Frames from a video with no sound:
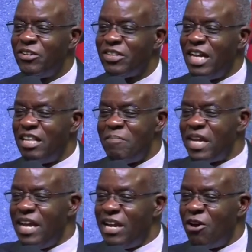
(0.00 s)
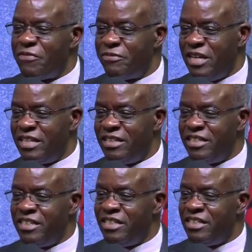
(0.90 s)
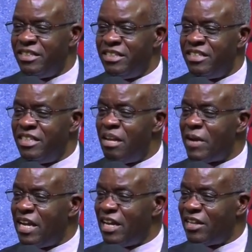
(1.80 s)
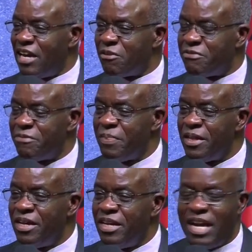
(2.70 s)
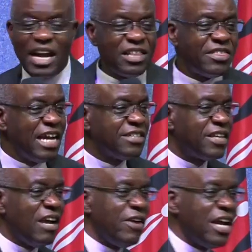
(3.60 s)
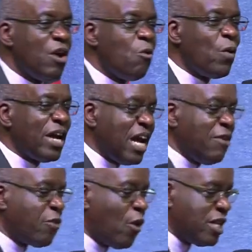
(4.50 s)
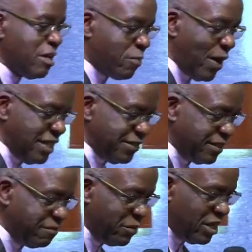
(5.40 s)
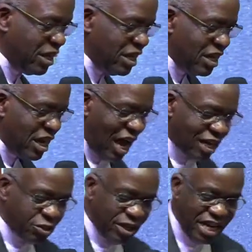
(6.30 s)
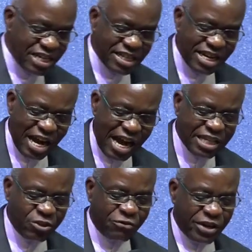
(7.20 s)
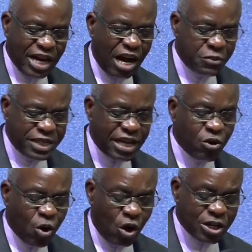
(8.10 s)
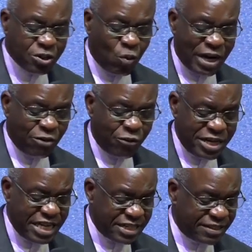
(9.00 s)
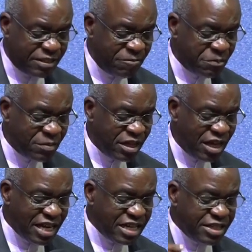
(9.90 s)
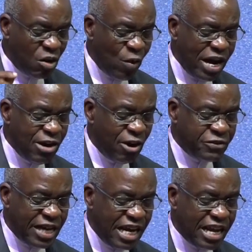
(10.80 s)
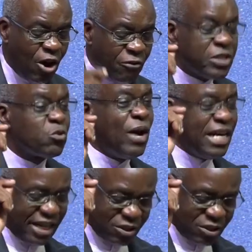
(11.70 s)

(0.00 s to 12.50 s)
than the beginning of in the beginning thereof. In thanksgiving, we give God the praise. Actually, it is an act of recounting God's wonderful deeds. It is a way of telling of his wondrous